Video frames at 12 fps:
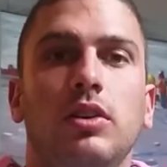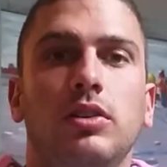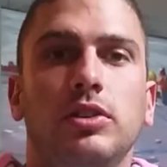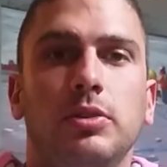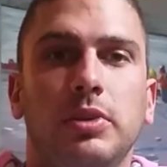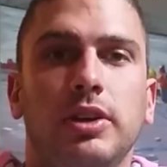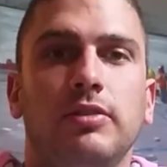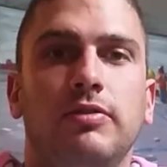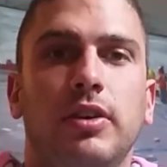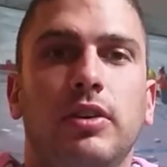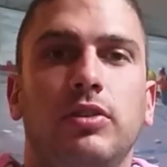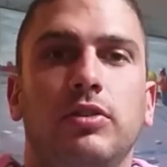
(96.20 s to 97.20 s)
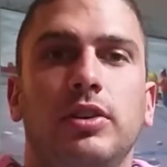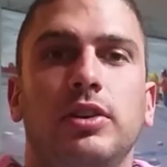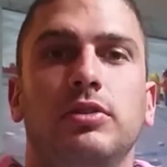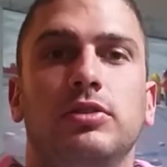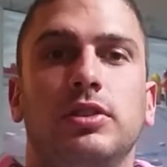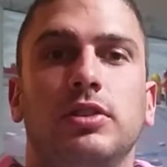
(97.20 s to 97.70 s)
You can make a foundry
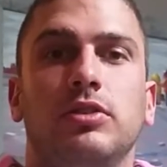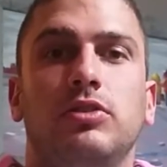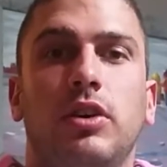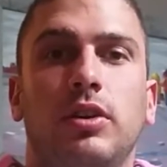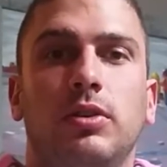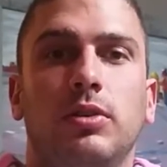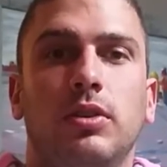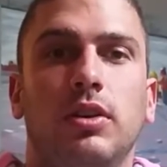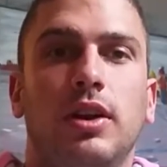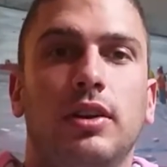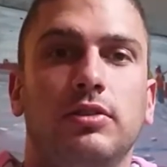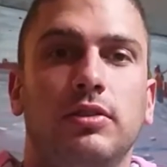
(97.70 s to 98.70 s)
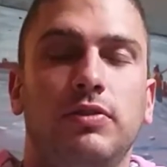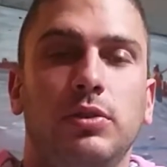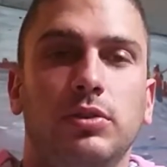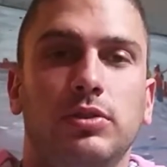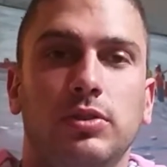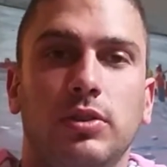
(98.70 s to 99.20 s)
using charcoal as the
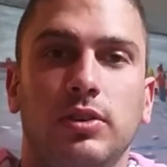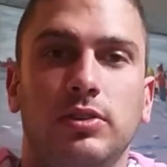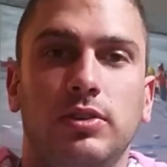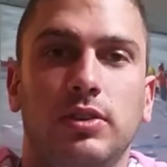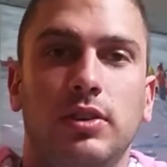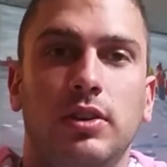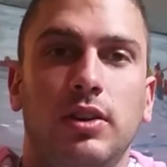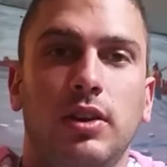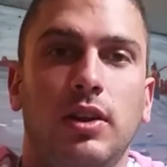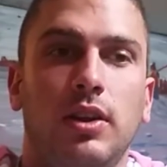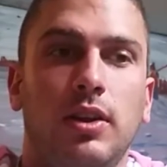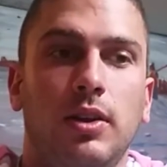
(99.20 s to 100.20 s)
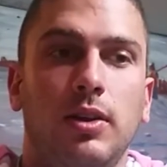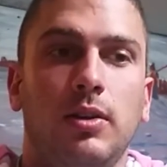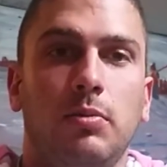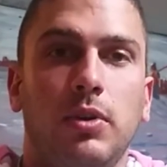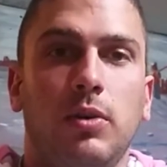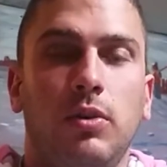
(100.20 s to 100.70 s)
fuel source.
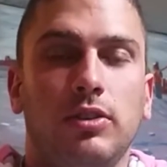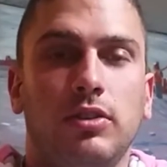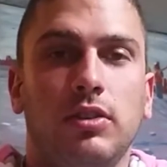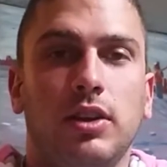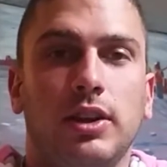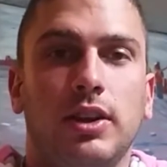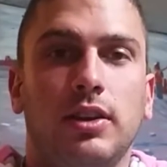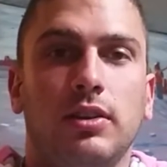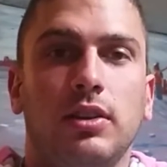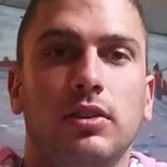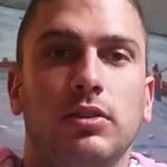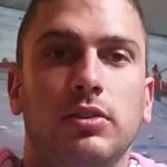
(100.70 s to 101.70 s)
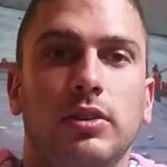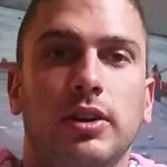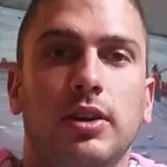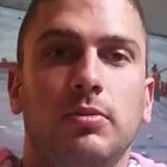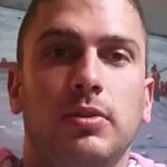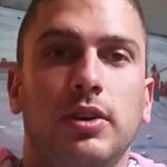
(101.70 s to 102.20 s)
But I watched a lot of King of the Hill growing
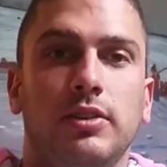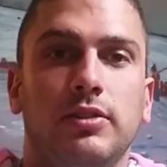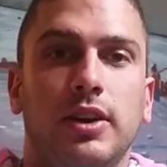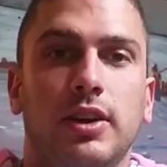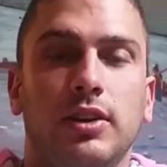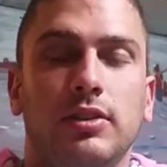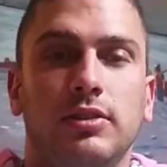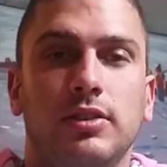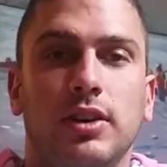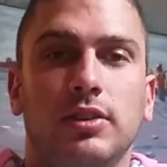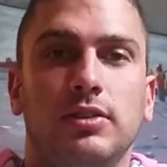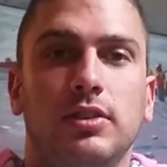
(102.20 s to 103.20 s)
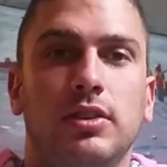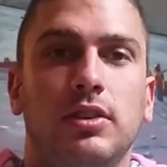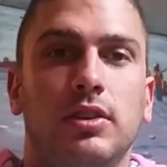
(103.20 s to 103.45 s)
up, and as Hank Hill says,